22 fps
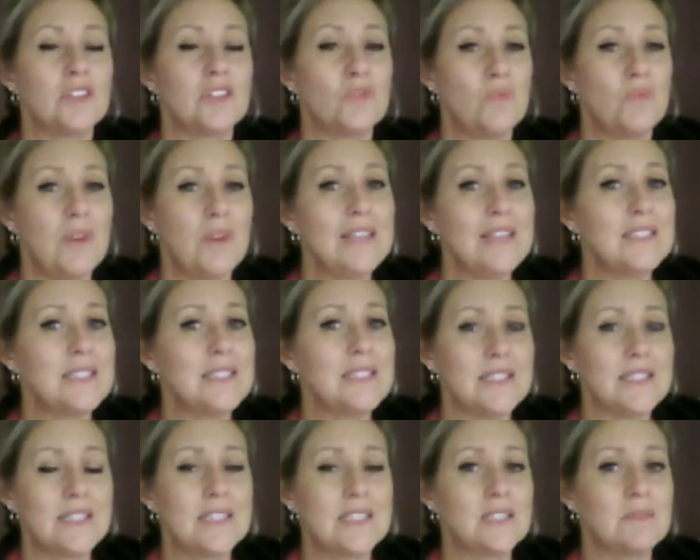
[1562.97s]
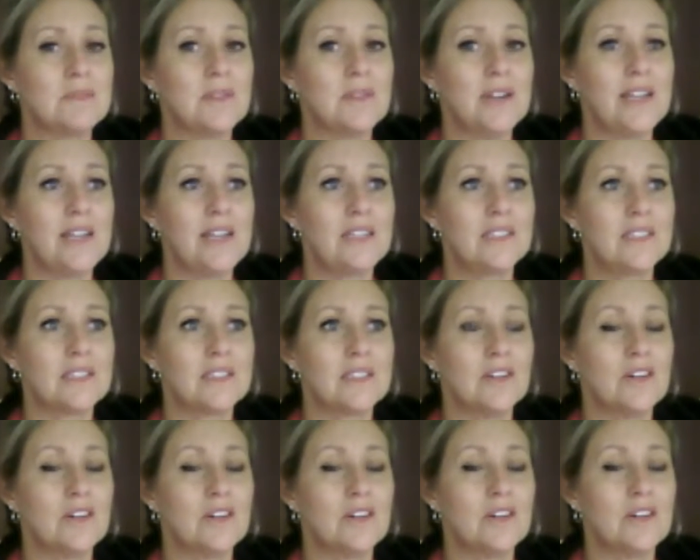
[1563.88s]
to wait to six
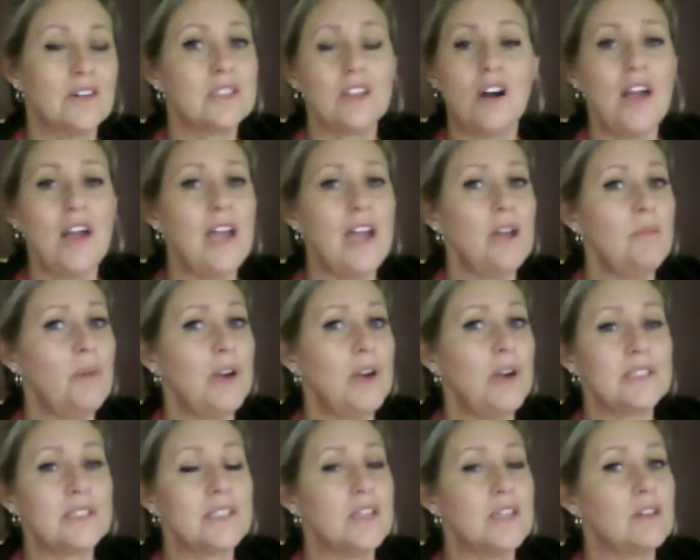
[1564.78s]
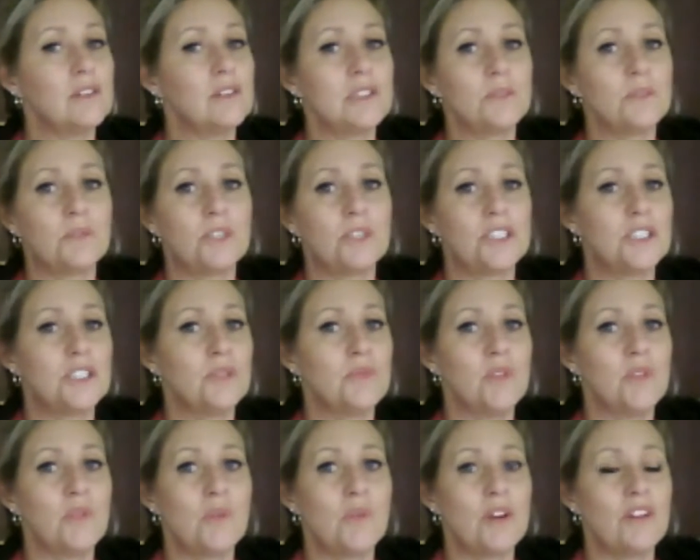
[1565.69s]
weeks, honestly, I had postnatal
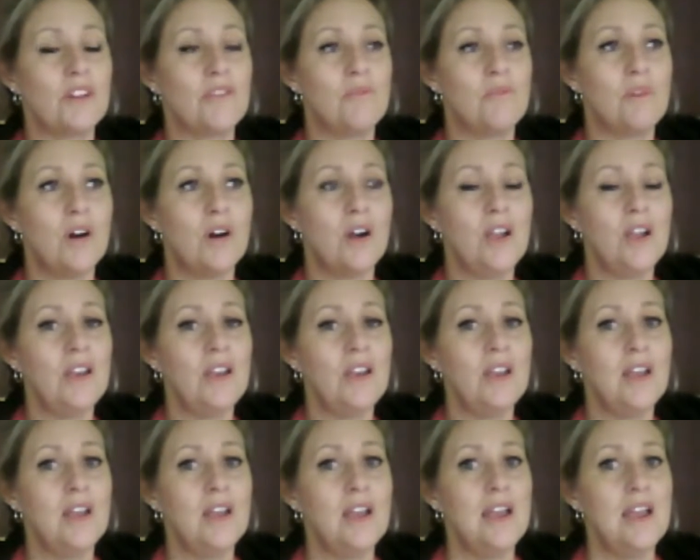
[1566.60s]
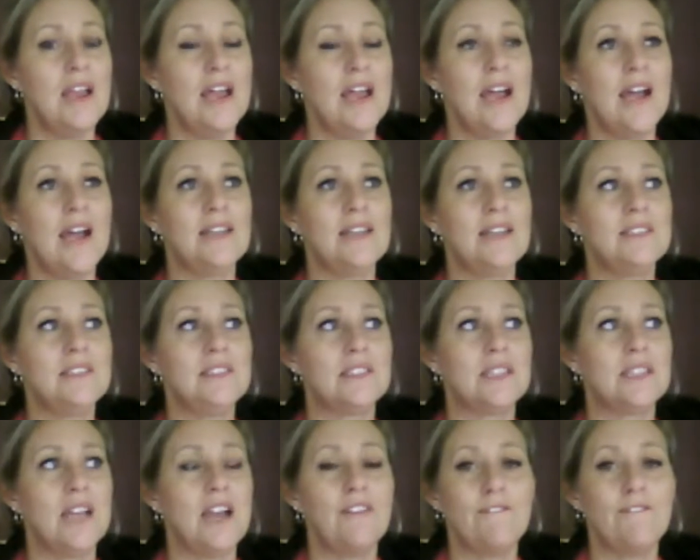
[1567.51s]
depression with one of mine,
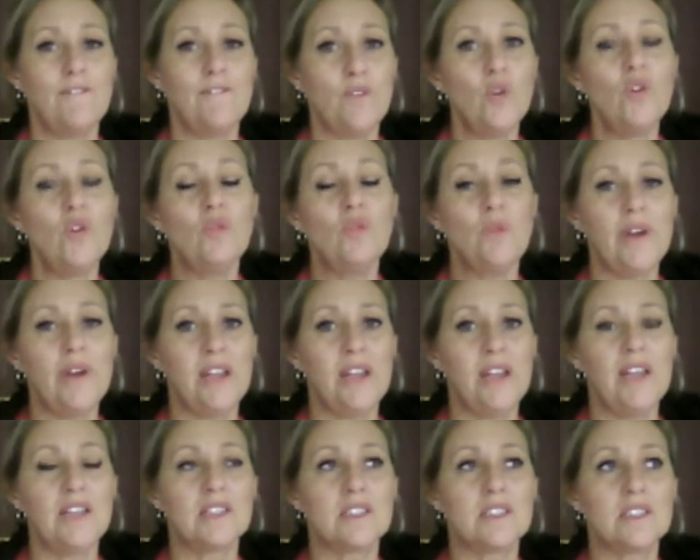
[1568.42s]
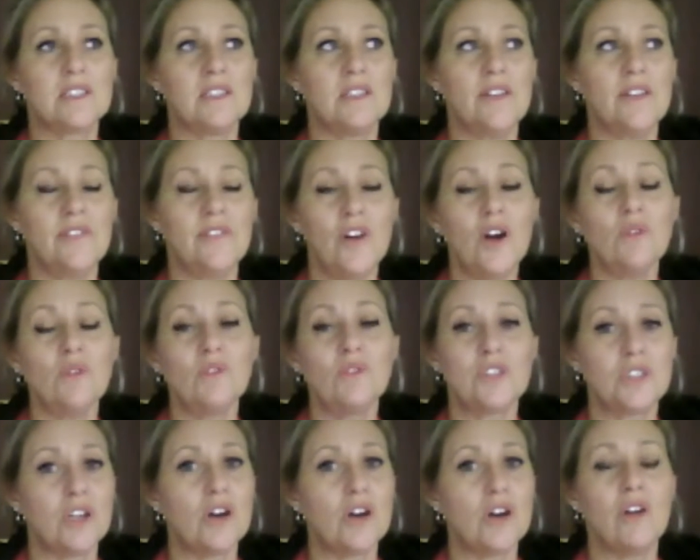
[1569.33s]
and at four weeks, if I
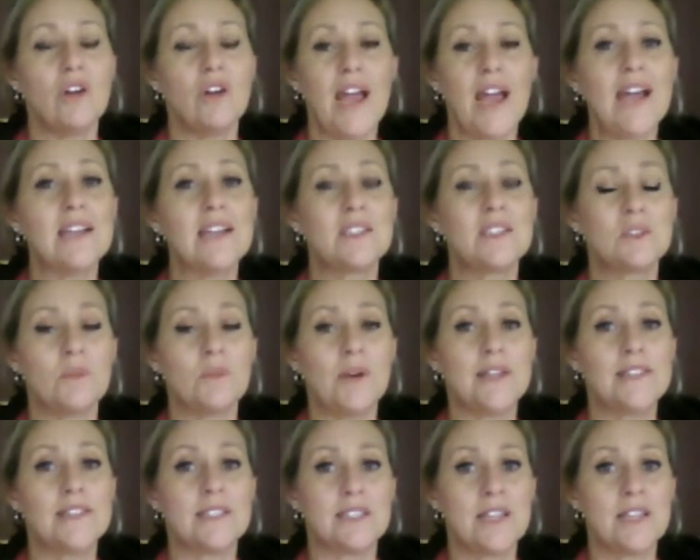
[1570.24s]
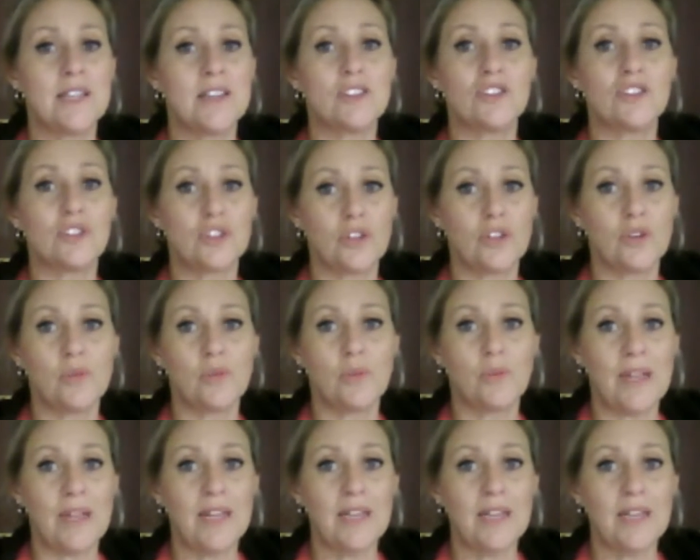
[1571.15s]
was told I had to wait another
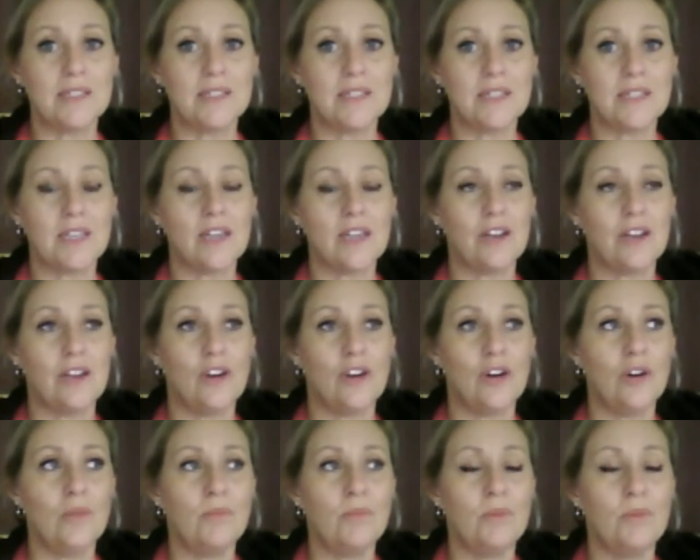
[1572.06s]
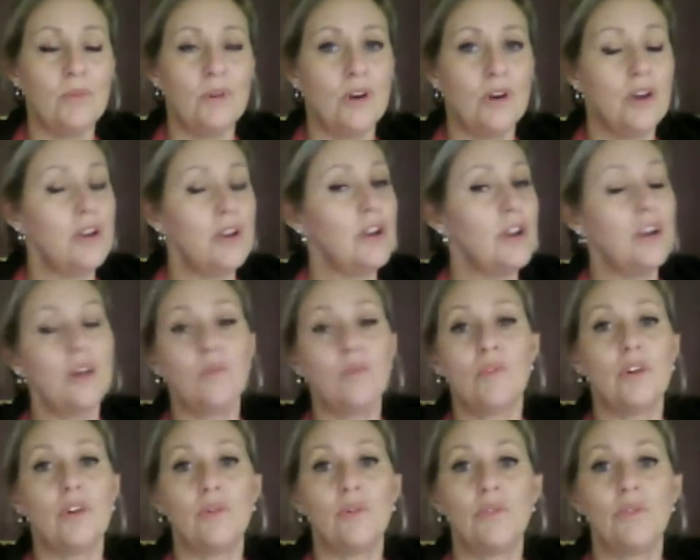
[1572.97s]
two weeks to get help, I don't
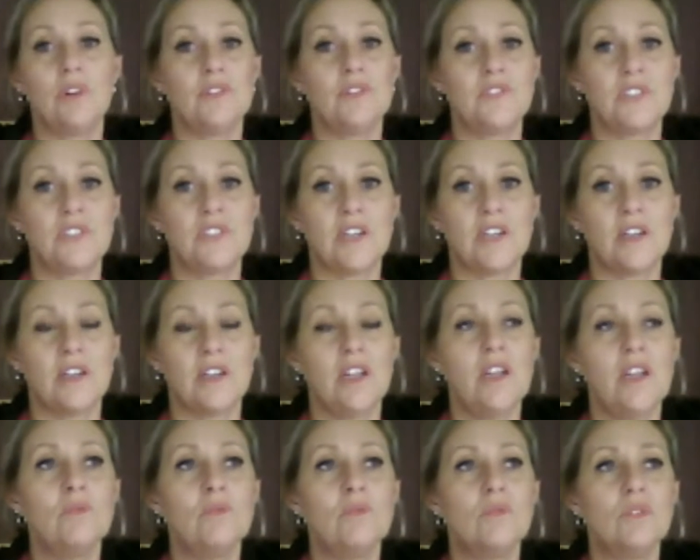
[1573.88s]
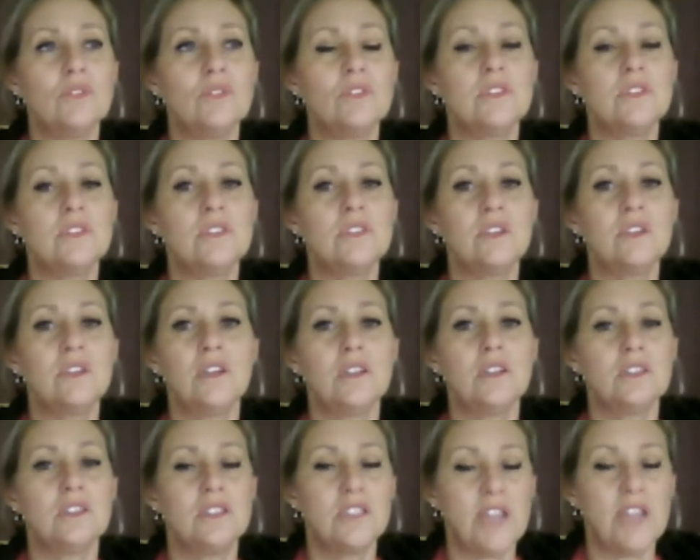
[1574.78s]
know what I would have done. It was
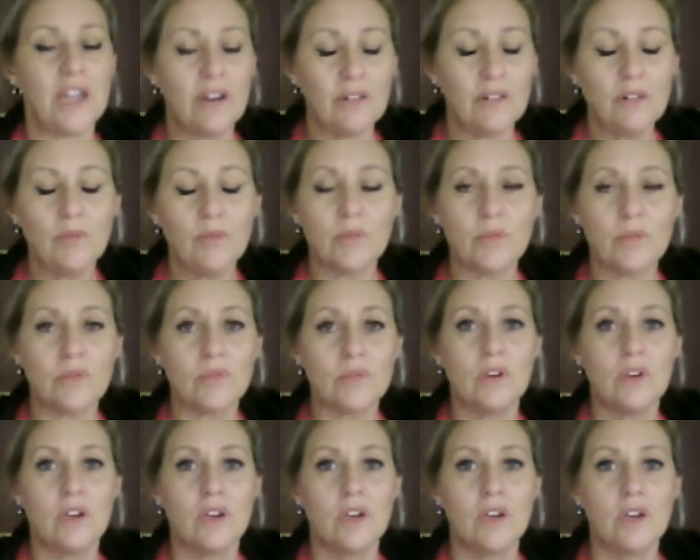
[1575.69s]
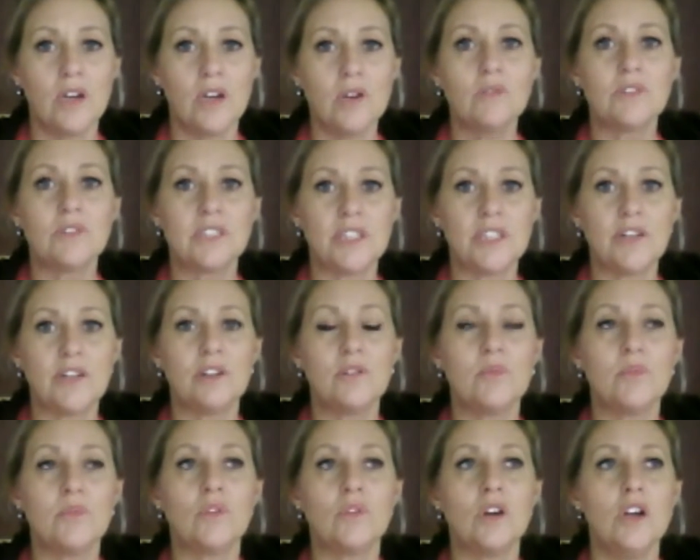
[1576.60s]
terrible. It was
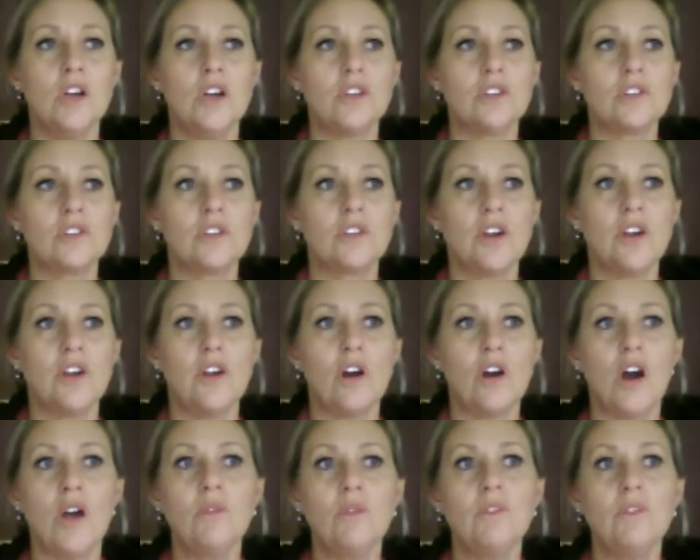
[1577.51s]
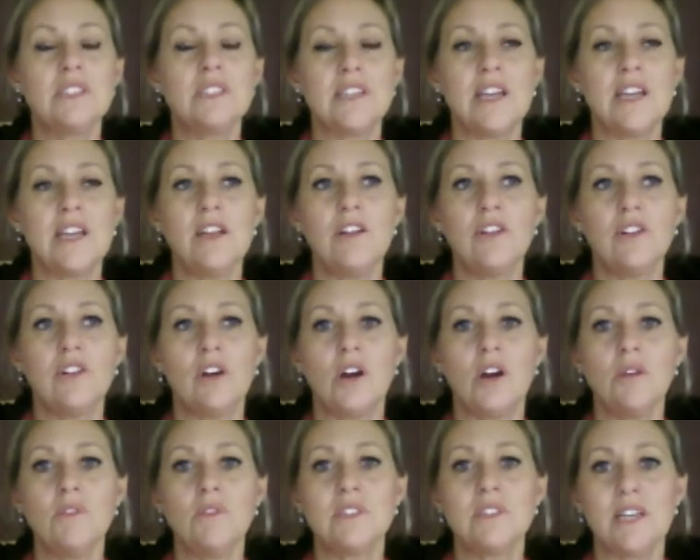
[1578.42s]
terrible. So I would say
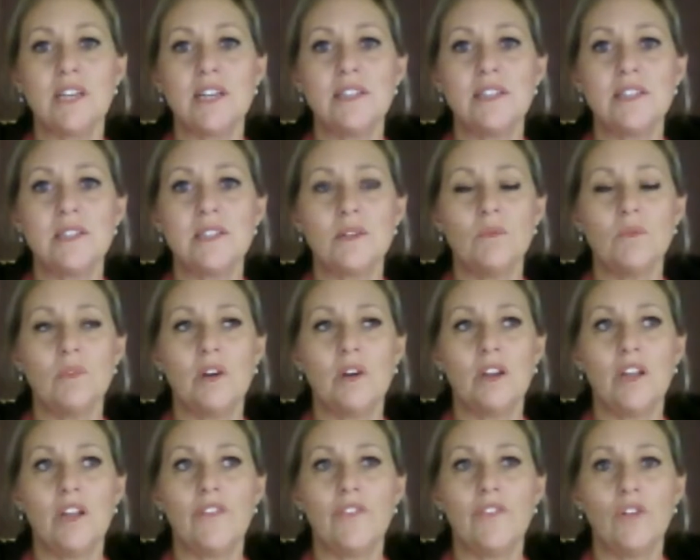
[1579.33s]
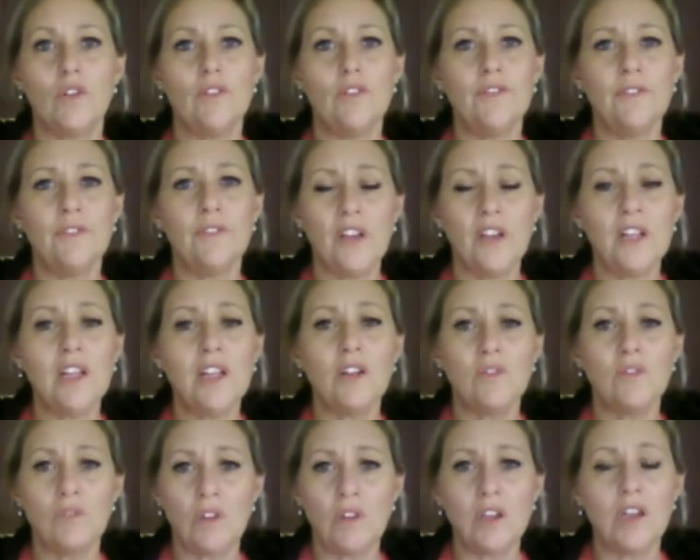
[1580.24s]
to I would say to someone, if you're
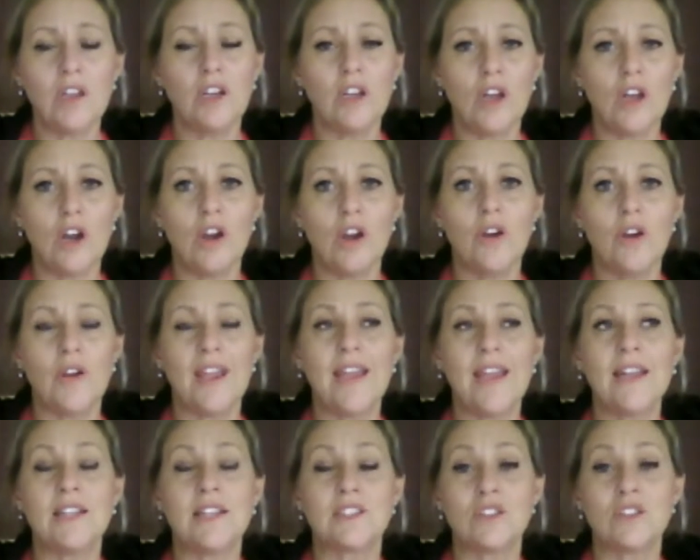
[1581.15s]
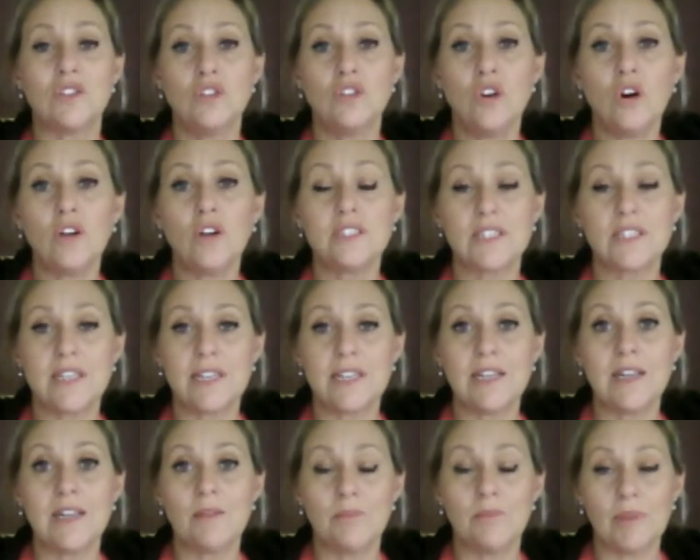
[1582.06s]
feeling really low and it's not
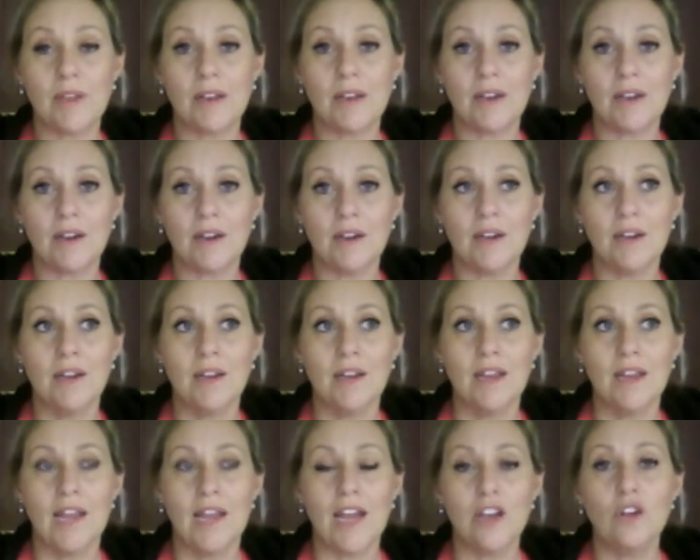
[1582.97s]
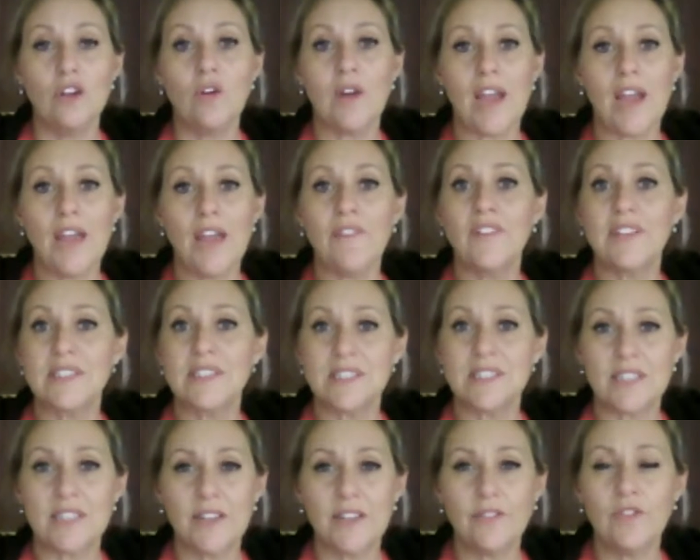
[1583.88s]
getting better, and you're having
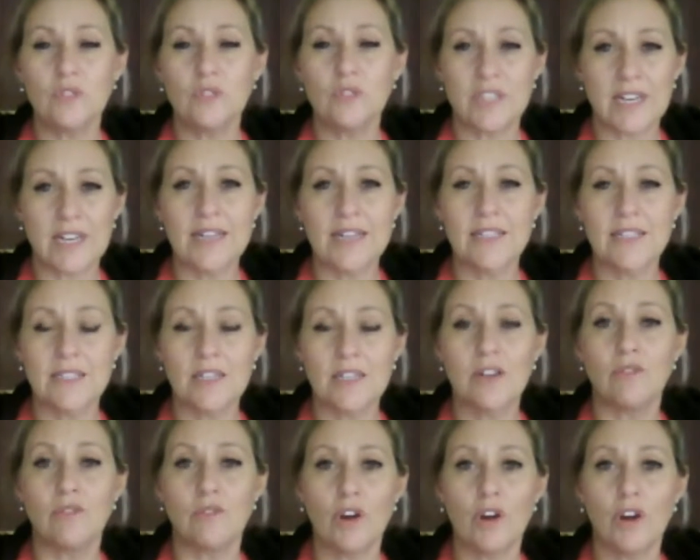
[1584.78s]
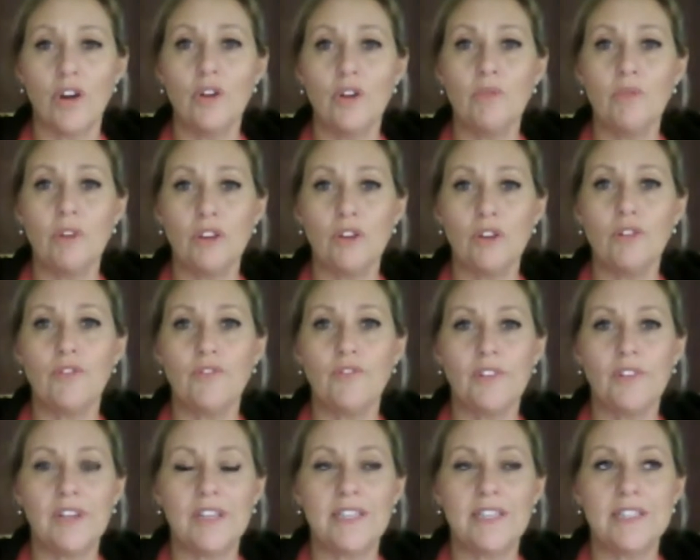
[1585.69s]
several days in a row where you're
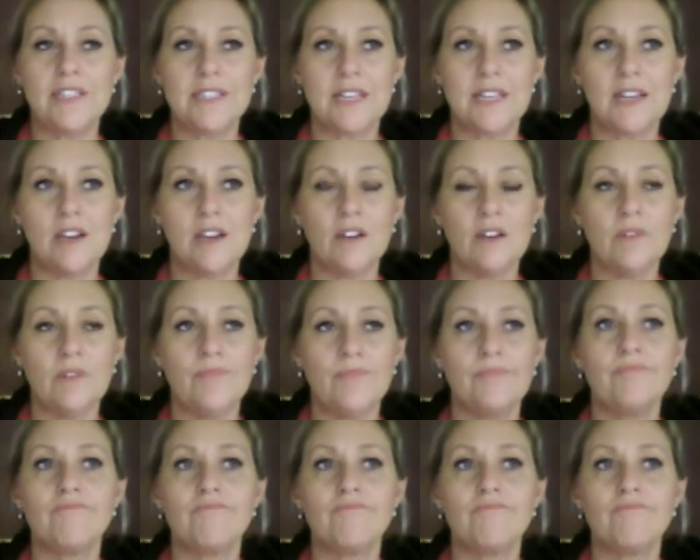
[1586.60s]
feeling down,